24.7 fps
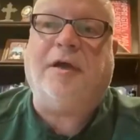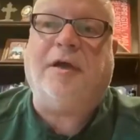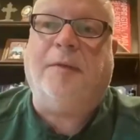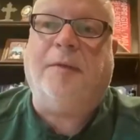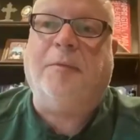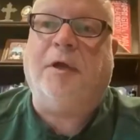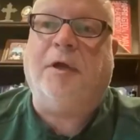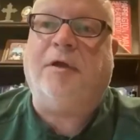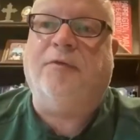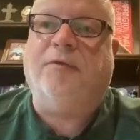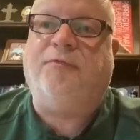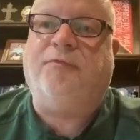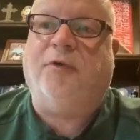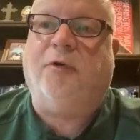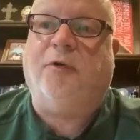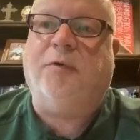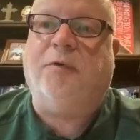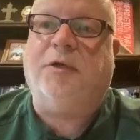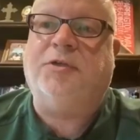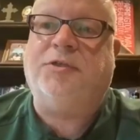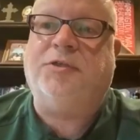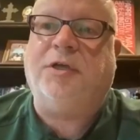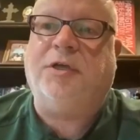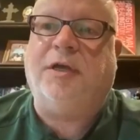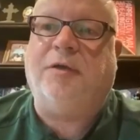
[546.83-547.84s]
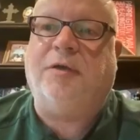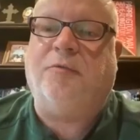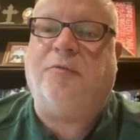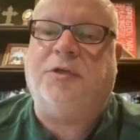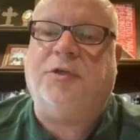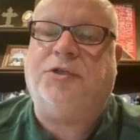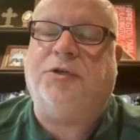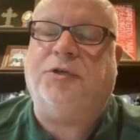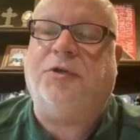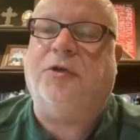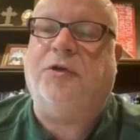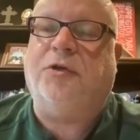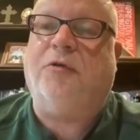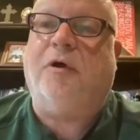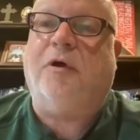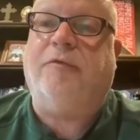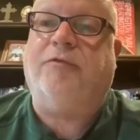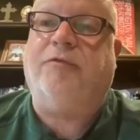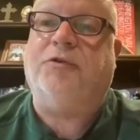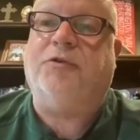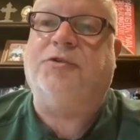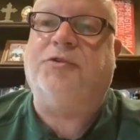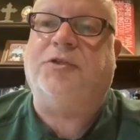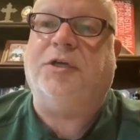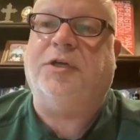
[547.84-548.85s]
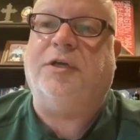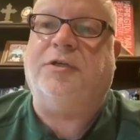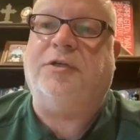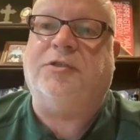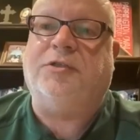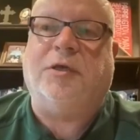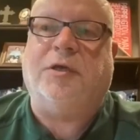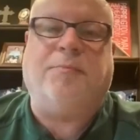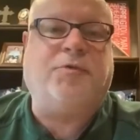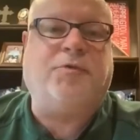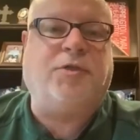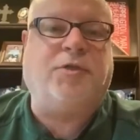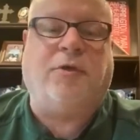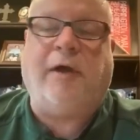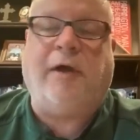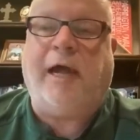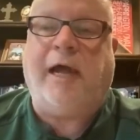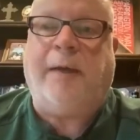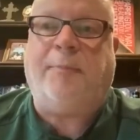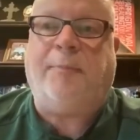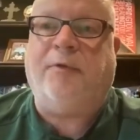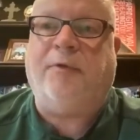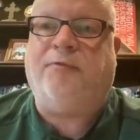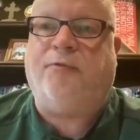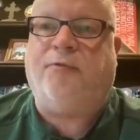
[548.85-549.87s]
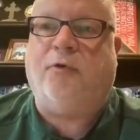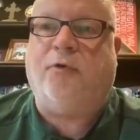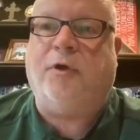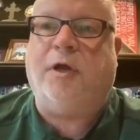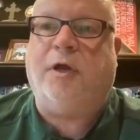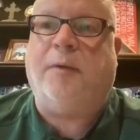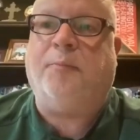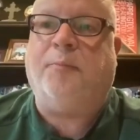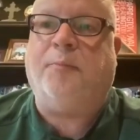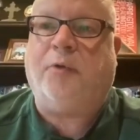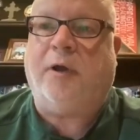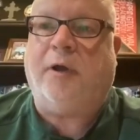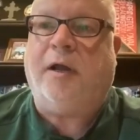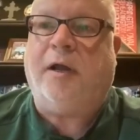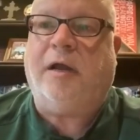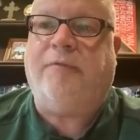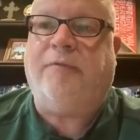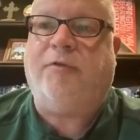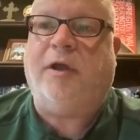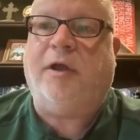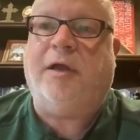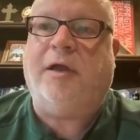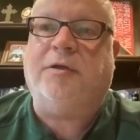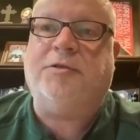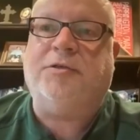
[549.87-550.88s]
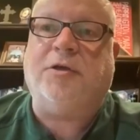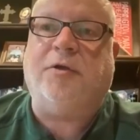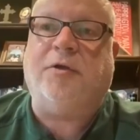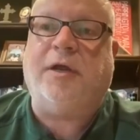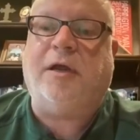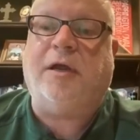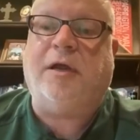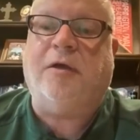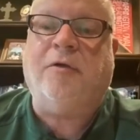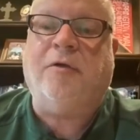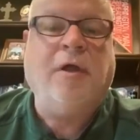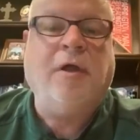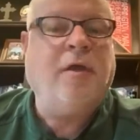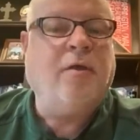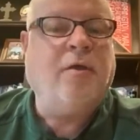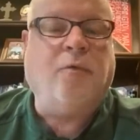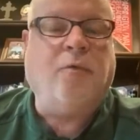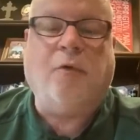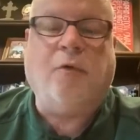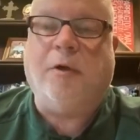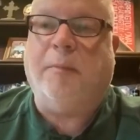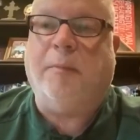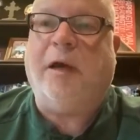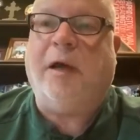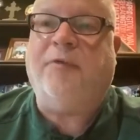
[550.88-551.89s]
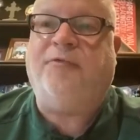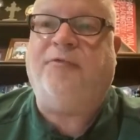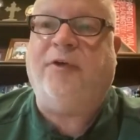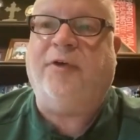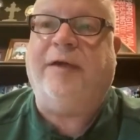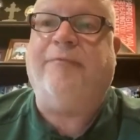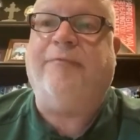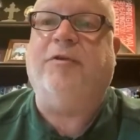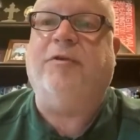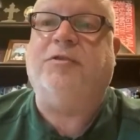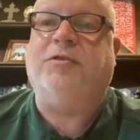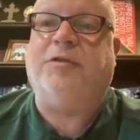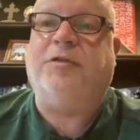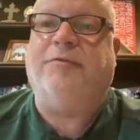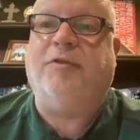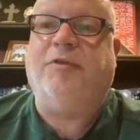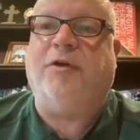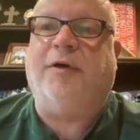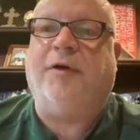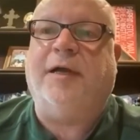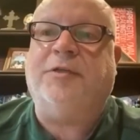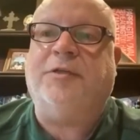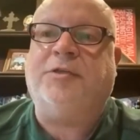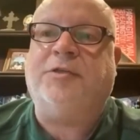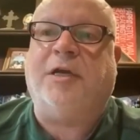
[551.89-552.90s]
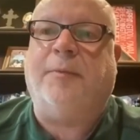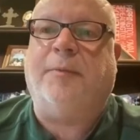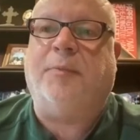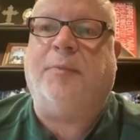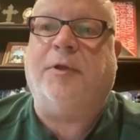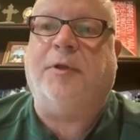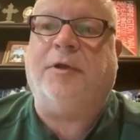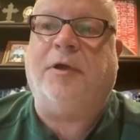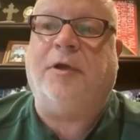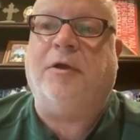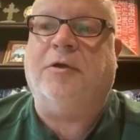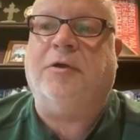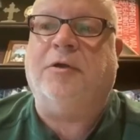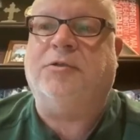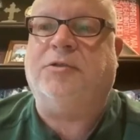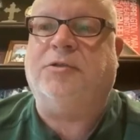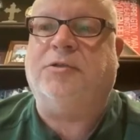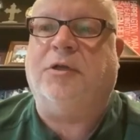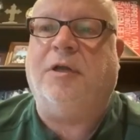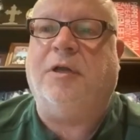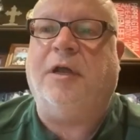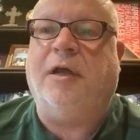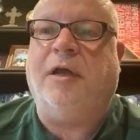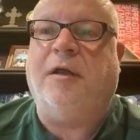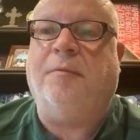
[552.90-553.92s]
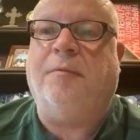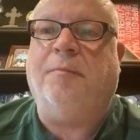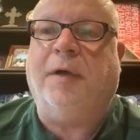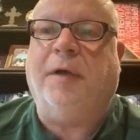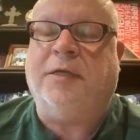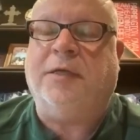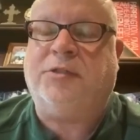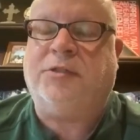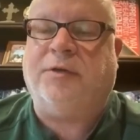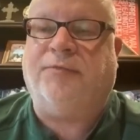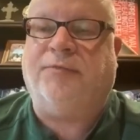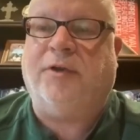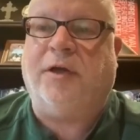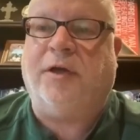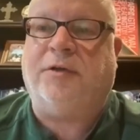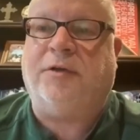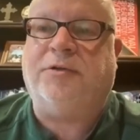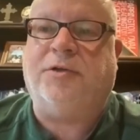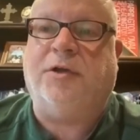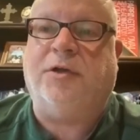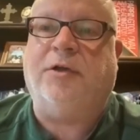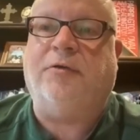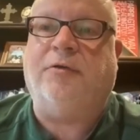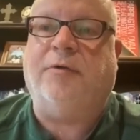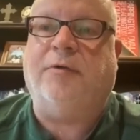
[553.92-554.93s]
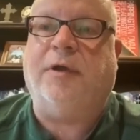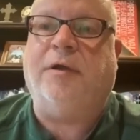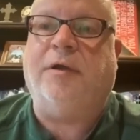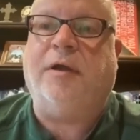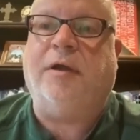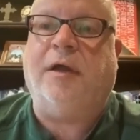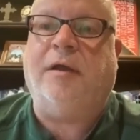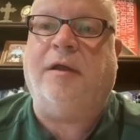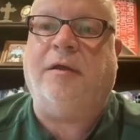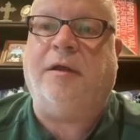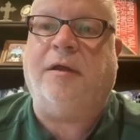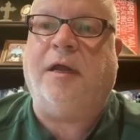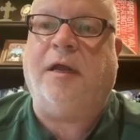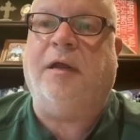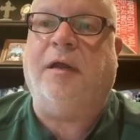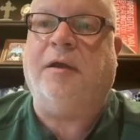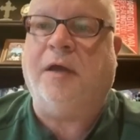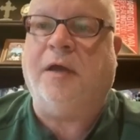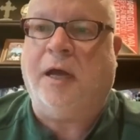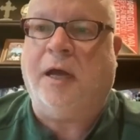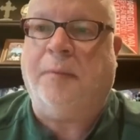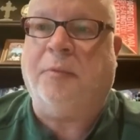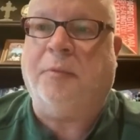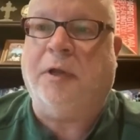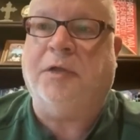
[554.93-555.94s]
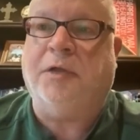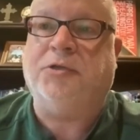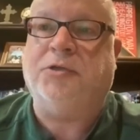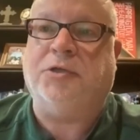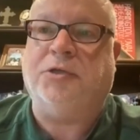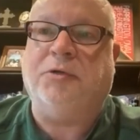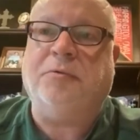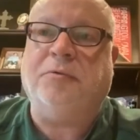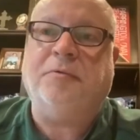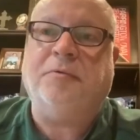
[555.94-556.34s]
I'm looking forward to seeing what you do overseas. I'm so happy for you. I'm proud of you, Antonio. One of my favorites over the last couple of years, and best of luck to you, and God bless you.